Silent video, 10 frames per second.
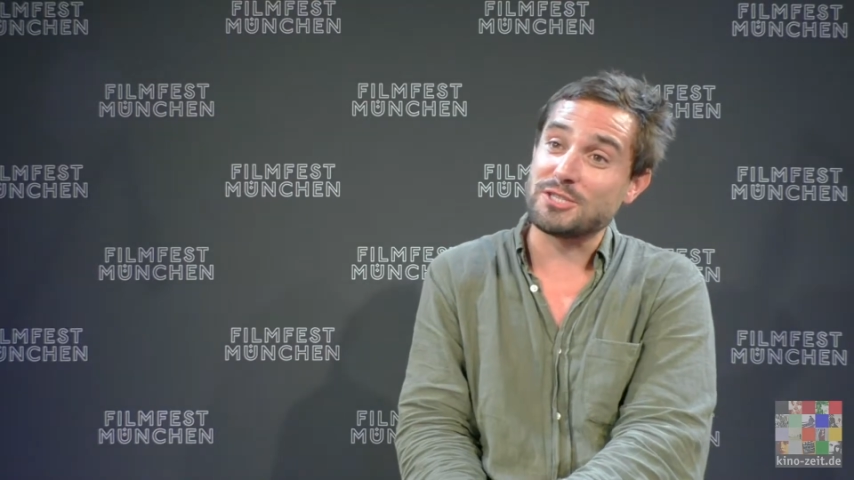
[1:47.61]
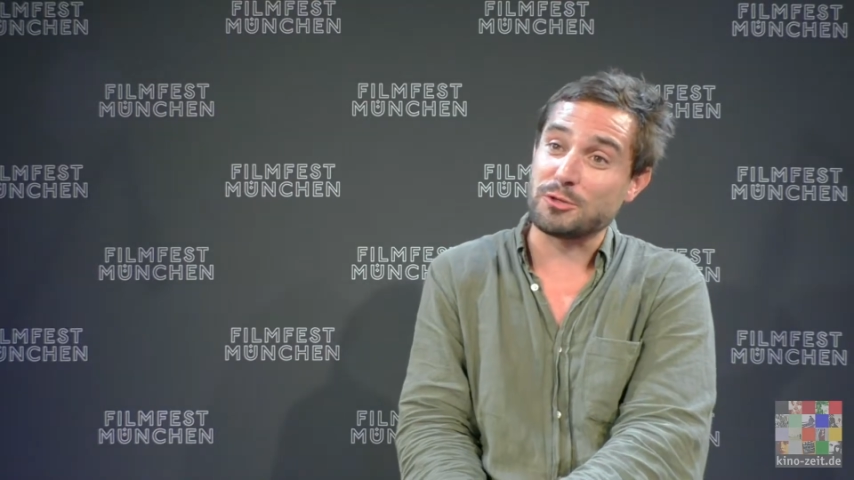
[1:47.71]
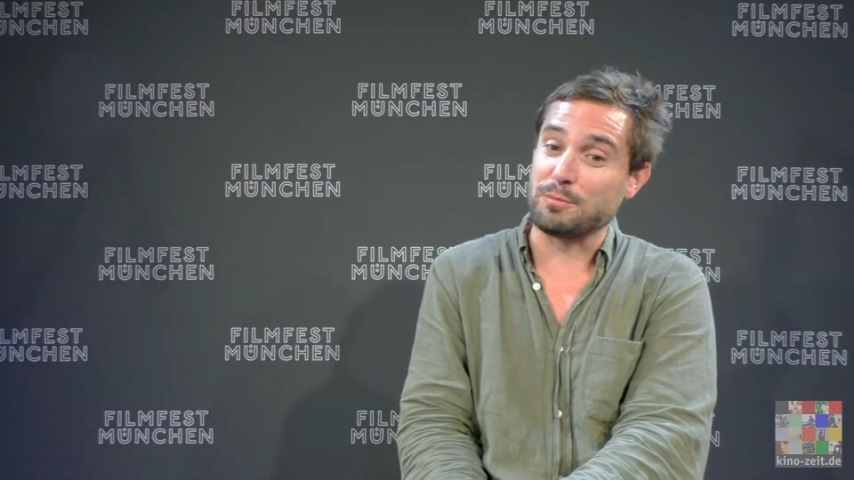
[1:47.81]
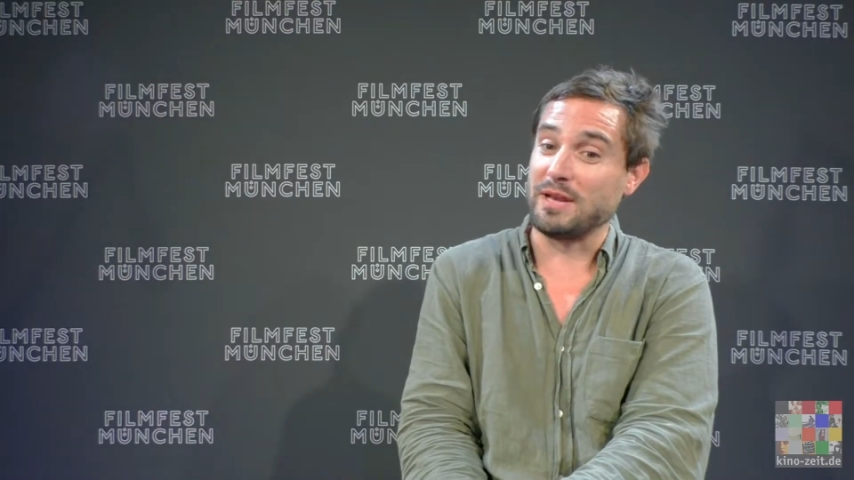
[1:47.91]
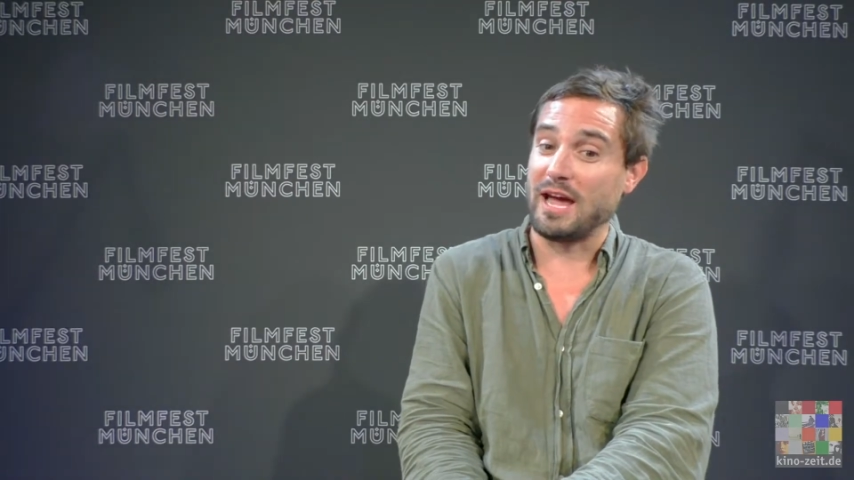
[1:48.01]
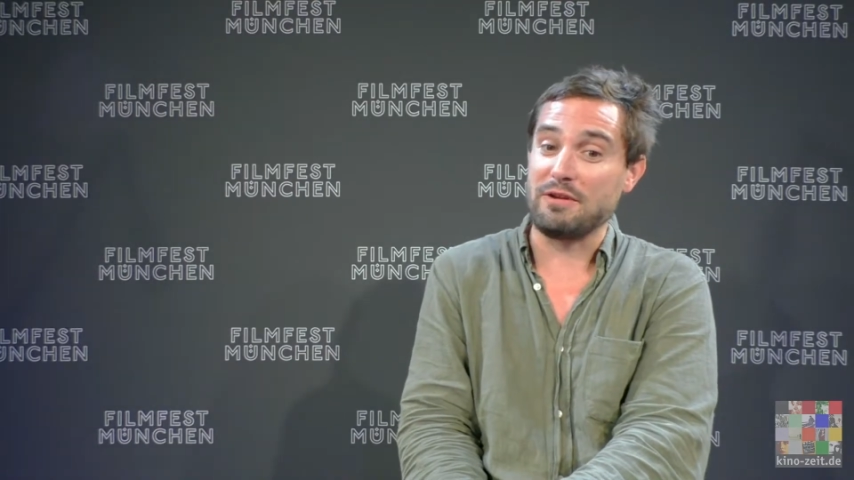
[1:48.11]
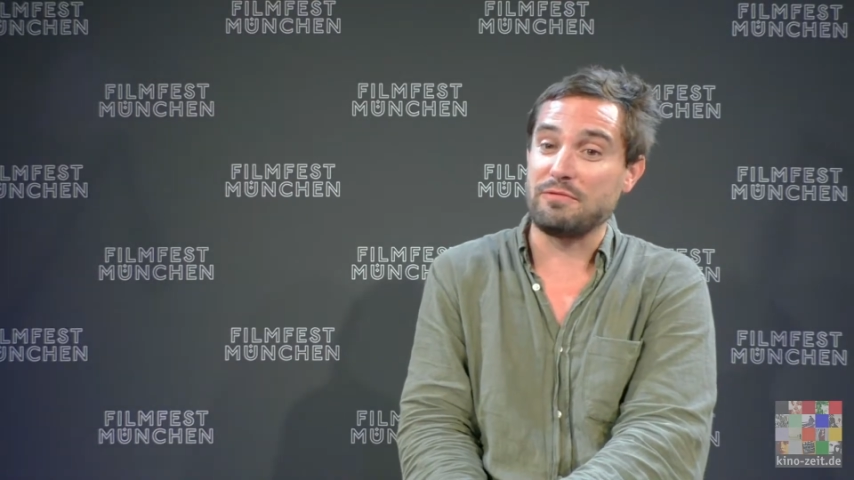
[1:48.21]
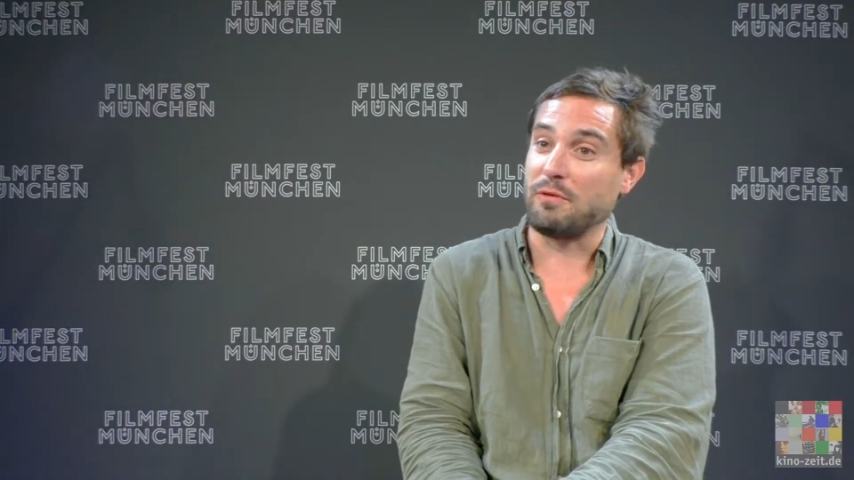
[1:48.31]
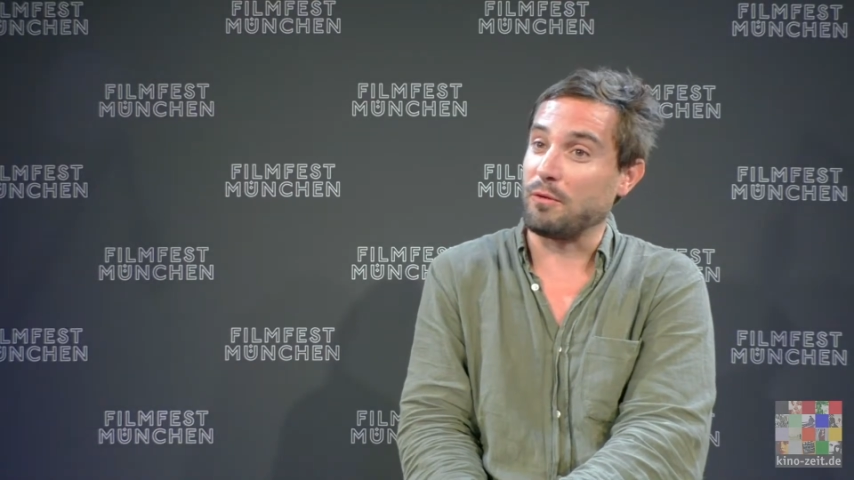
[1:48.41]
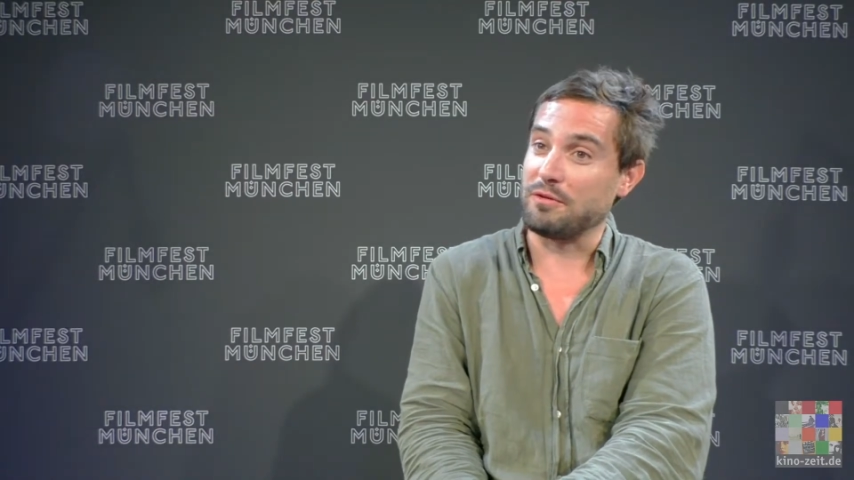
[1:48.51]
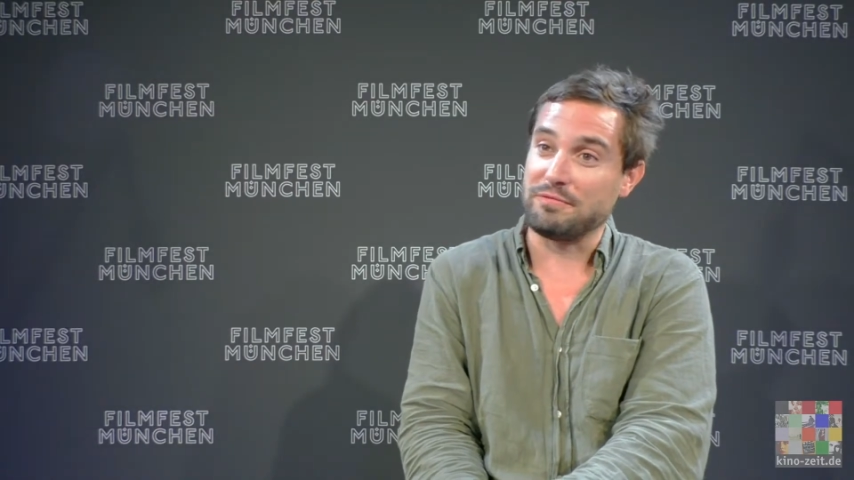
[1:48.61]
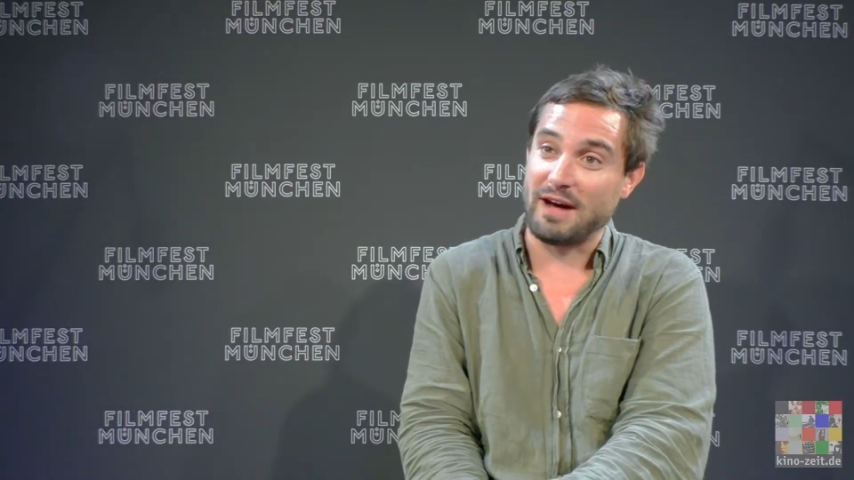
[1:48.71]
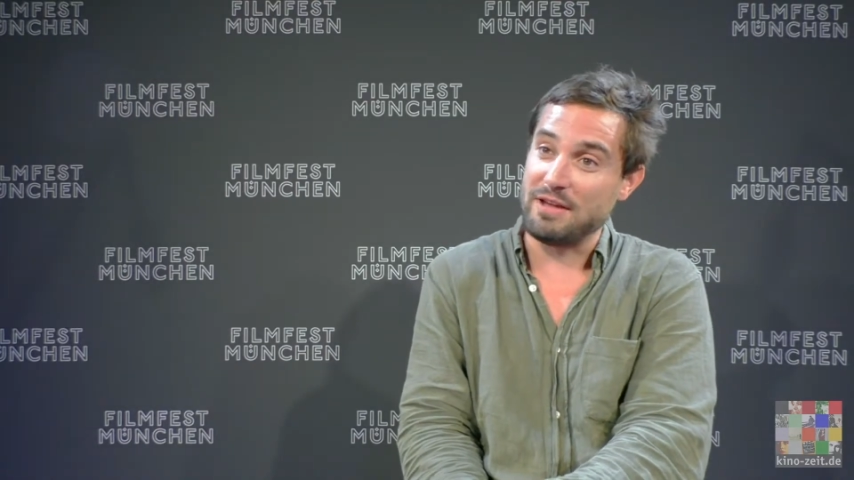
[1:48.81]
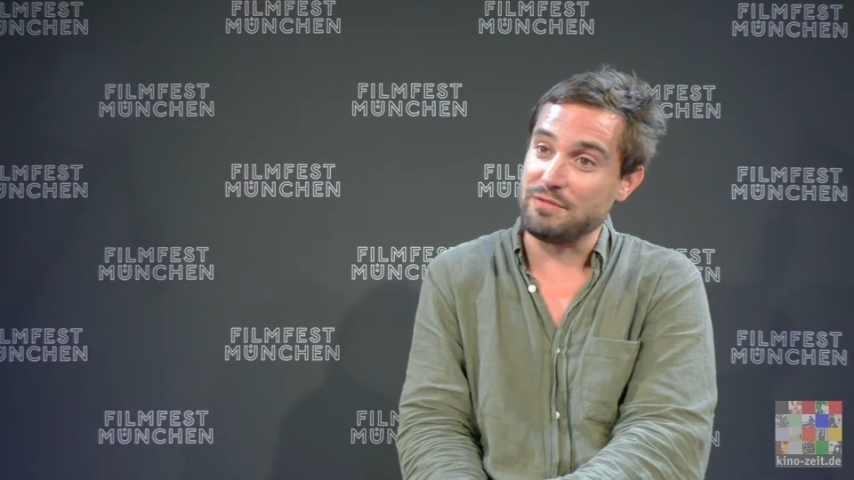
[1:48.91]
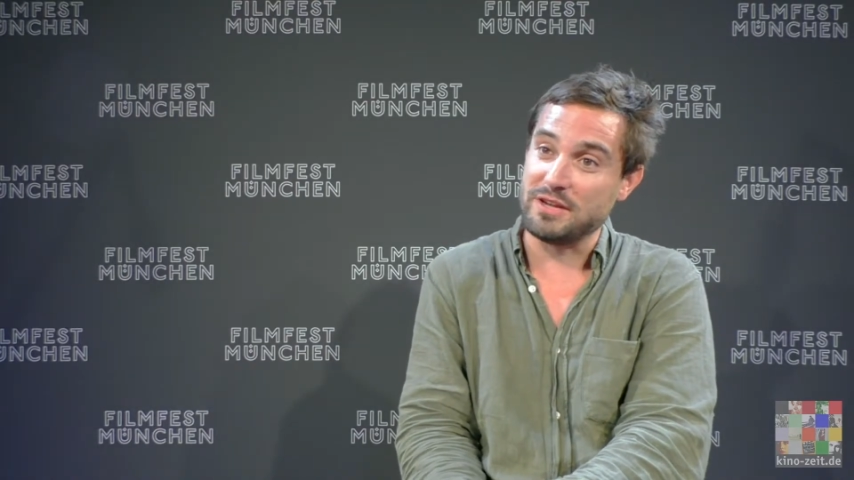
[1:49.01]
It took me like 4 or
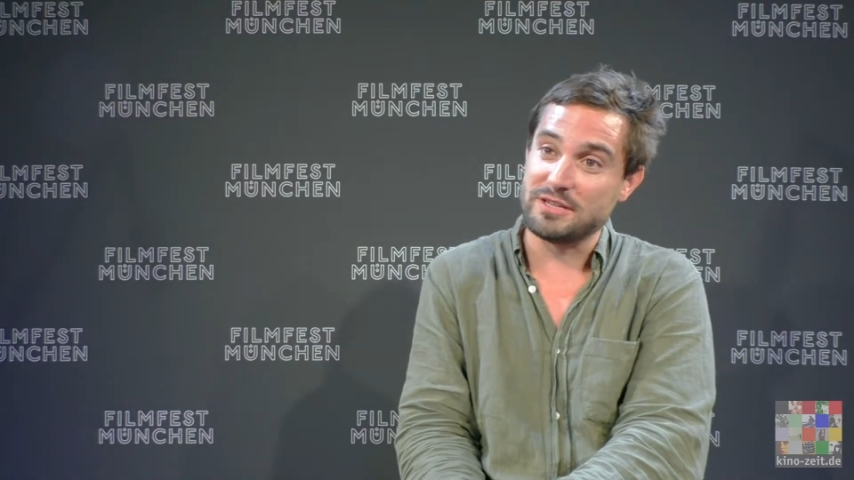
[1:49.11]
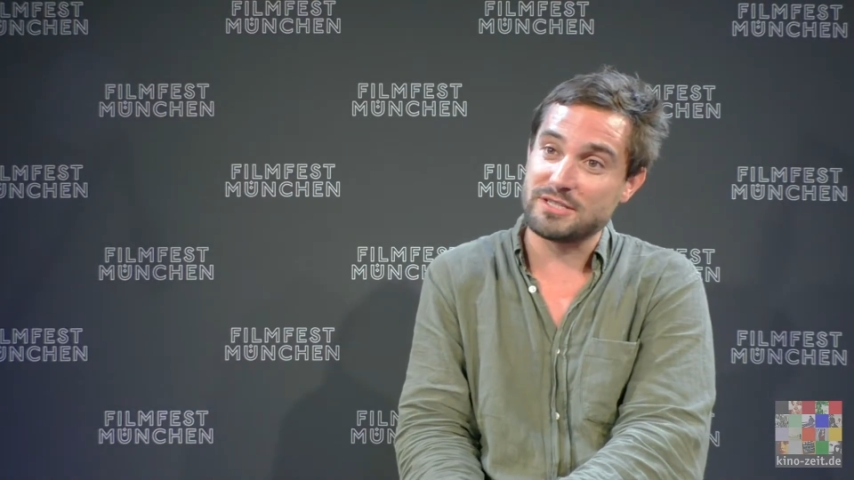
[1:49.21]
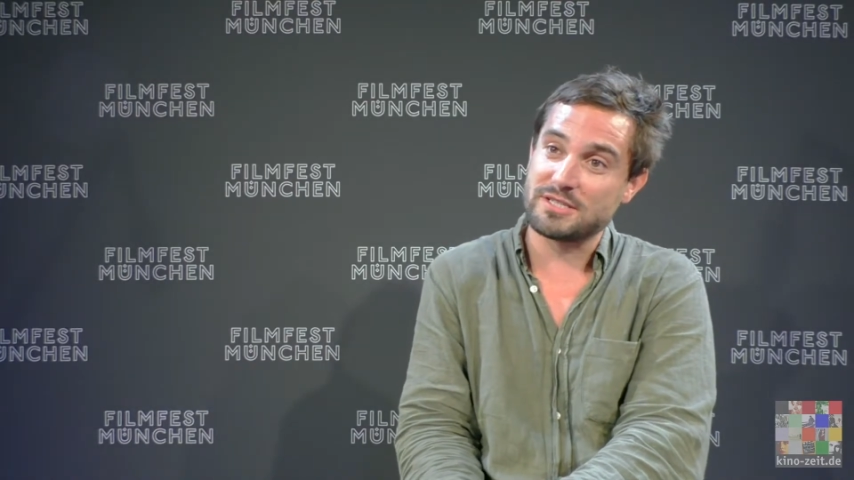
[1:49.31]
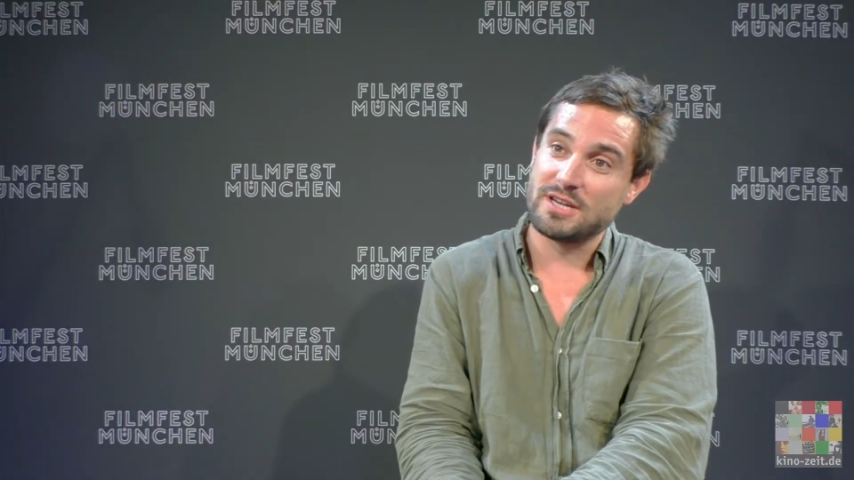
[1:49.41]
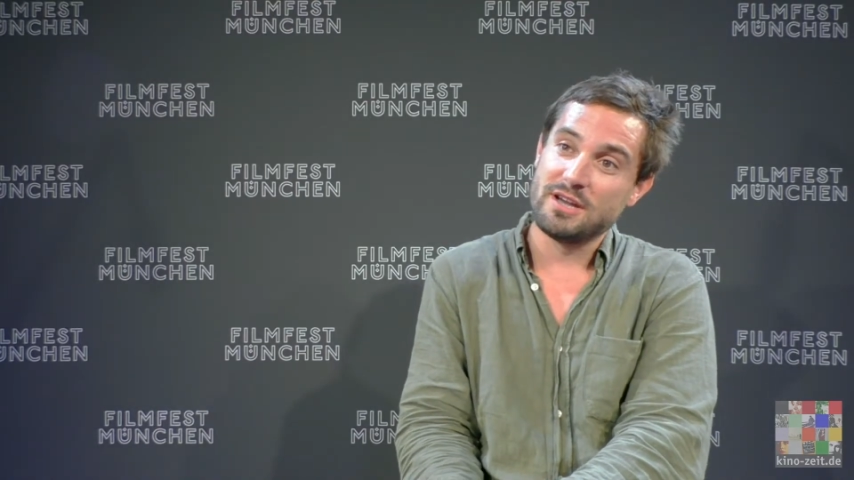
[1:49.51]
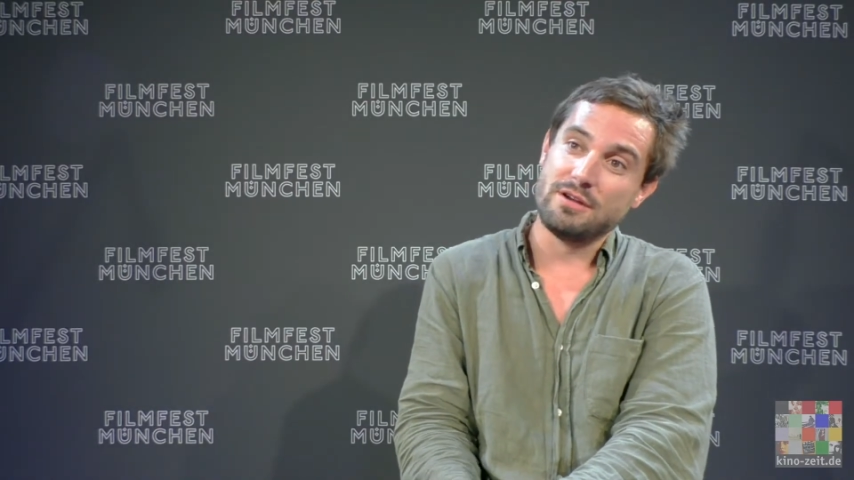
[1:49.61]
5 years